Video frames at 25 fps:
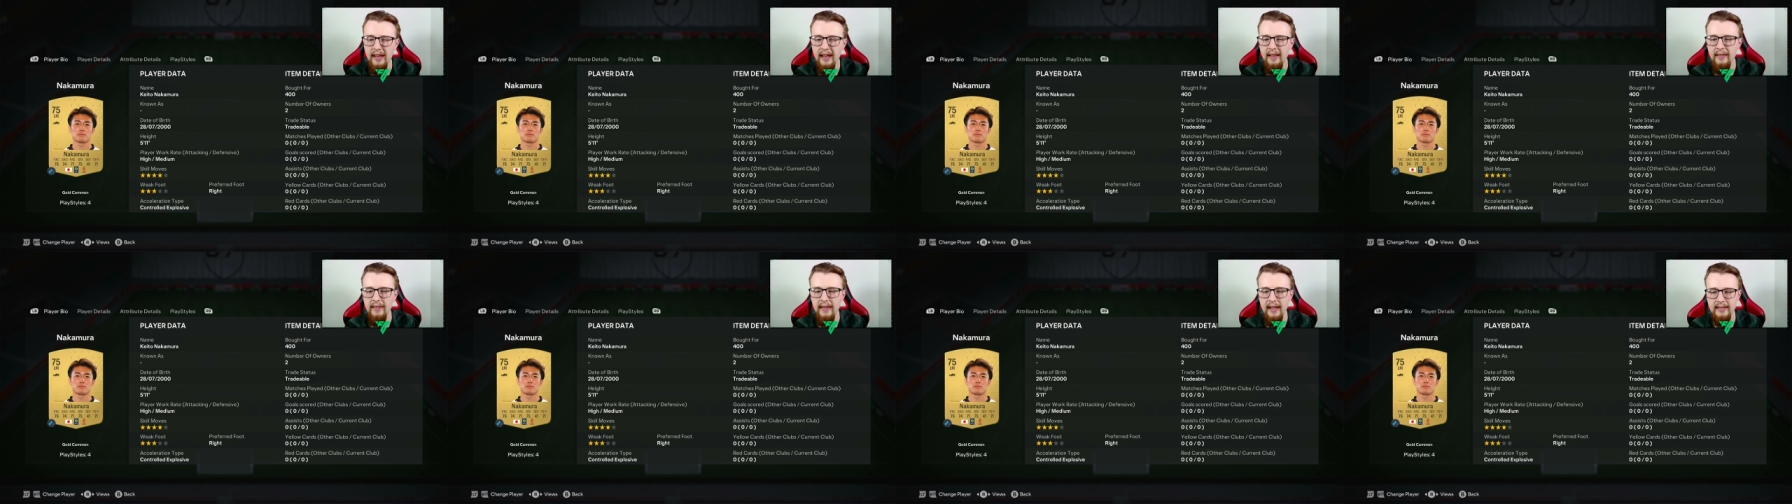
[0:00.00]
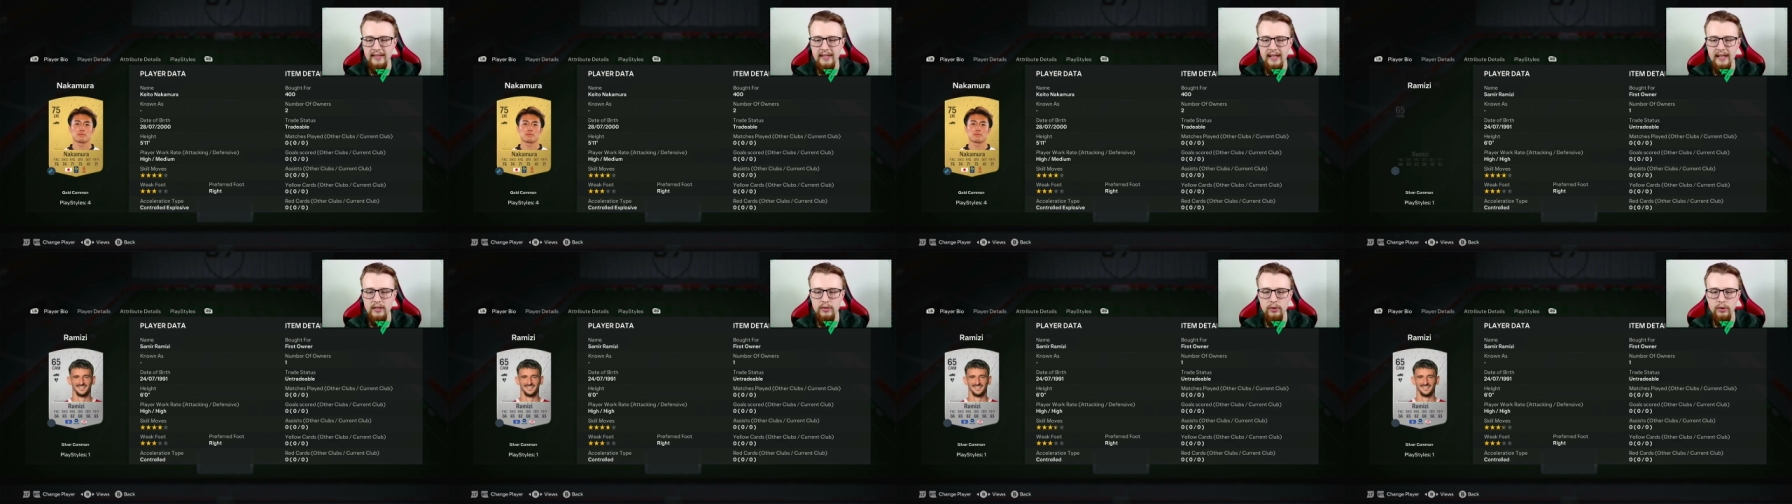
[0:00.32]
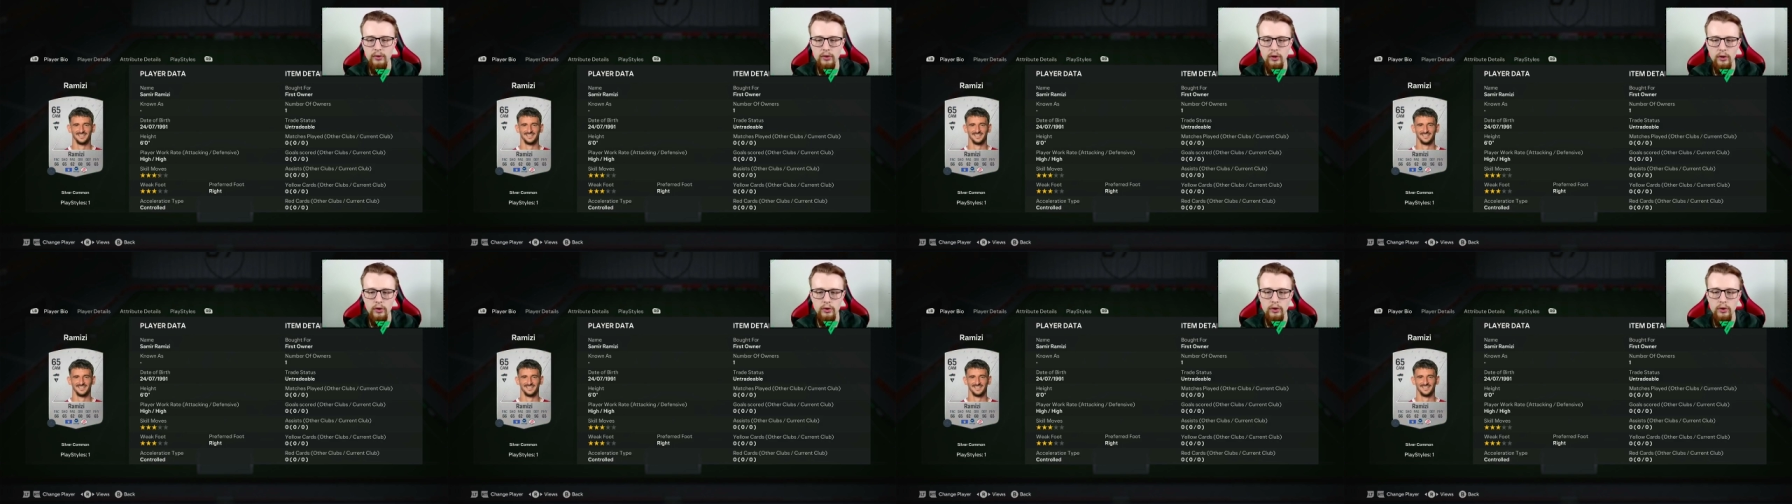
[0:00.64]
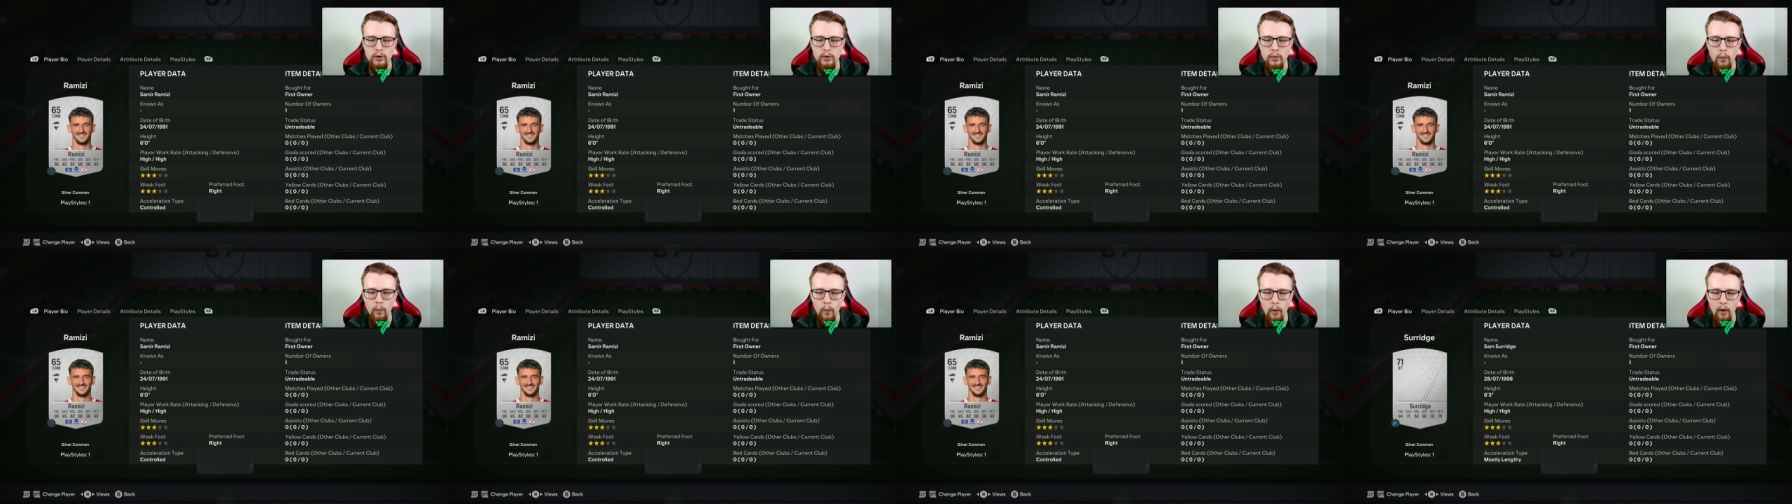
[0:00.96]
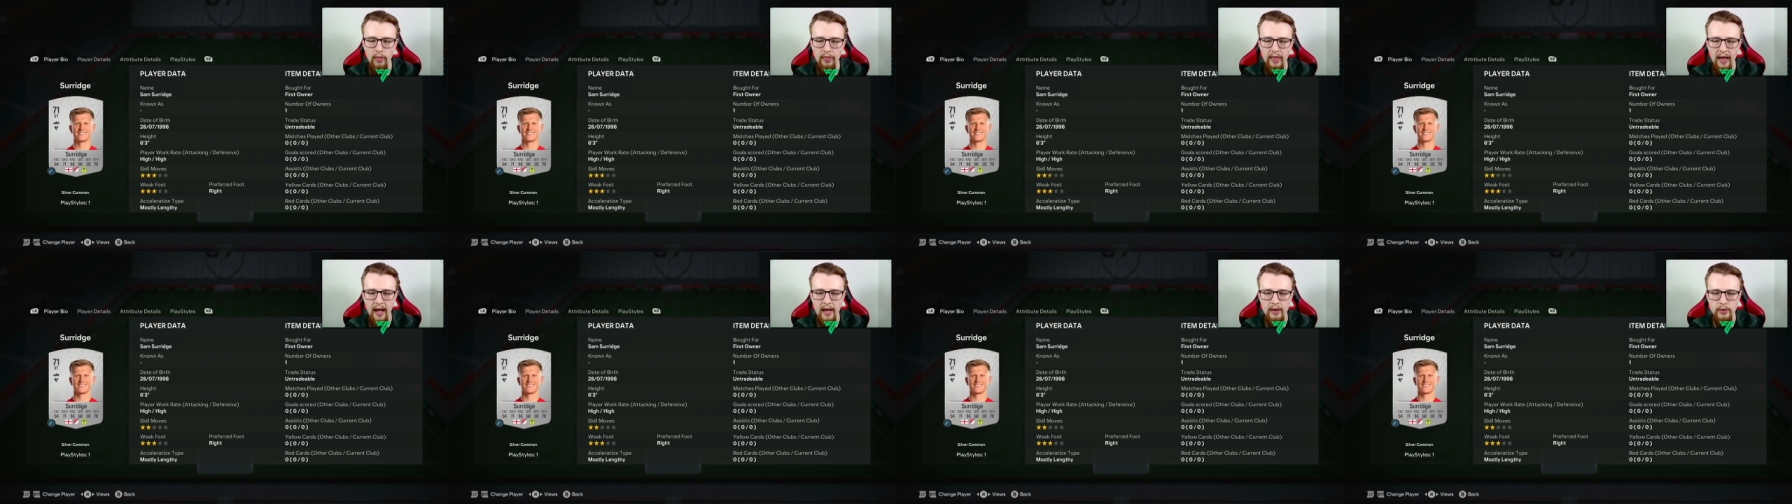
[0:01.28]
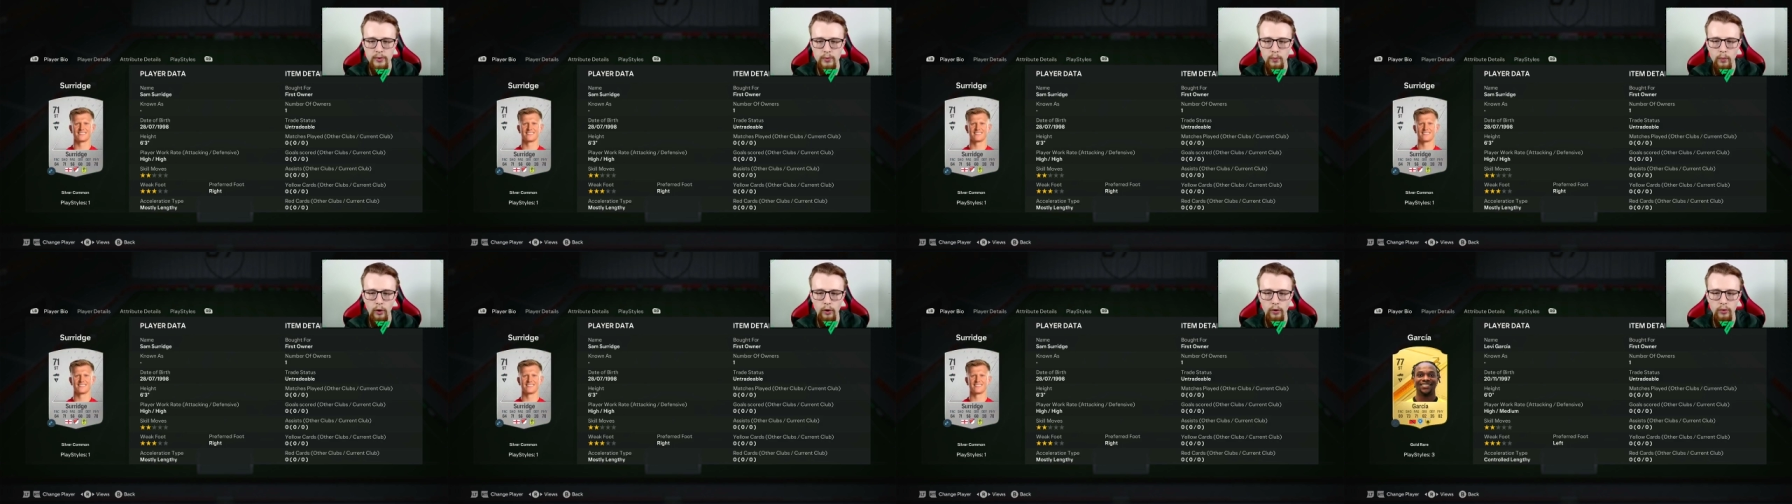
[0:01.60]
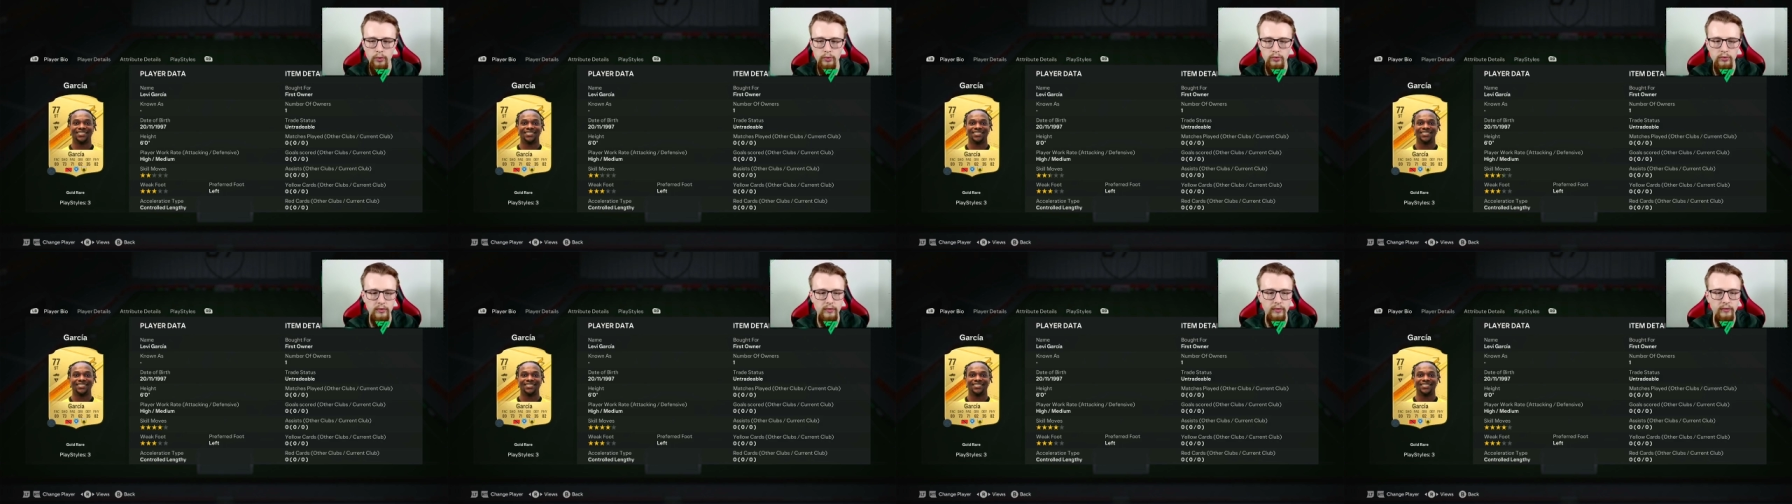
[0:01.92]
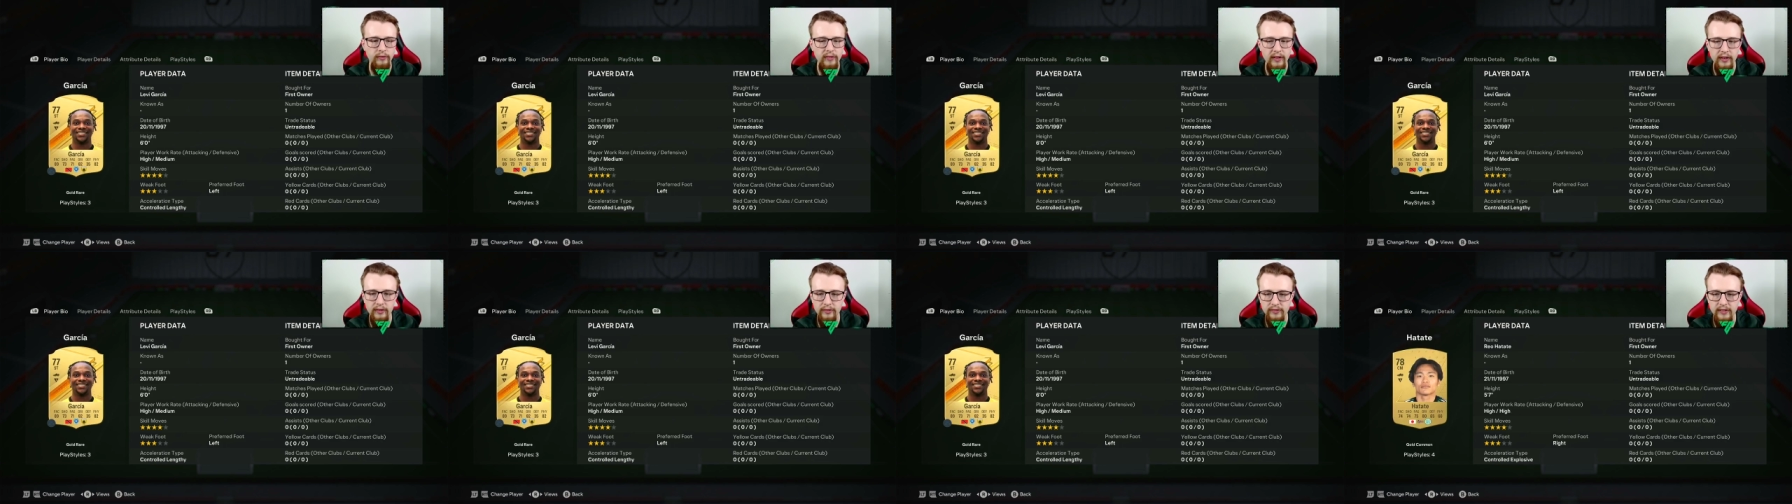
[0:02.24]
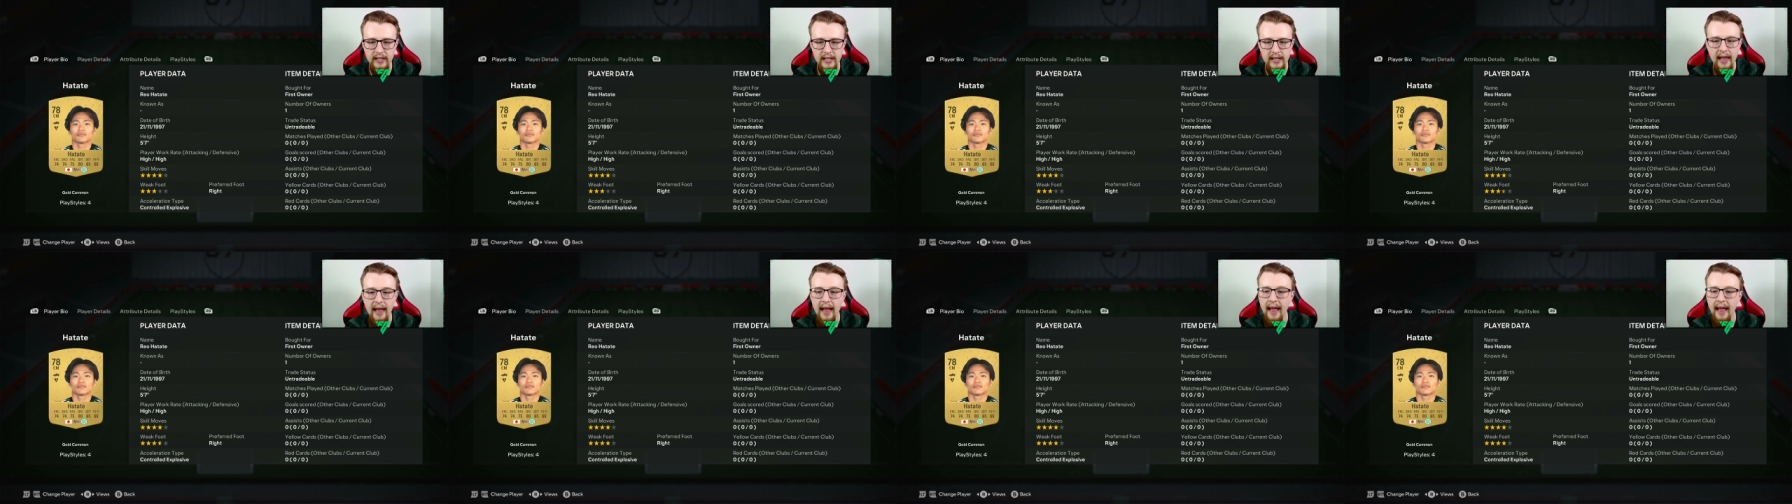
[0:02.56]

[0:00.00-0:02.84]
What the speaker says: That takes us to 1,150.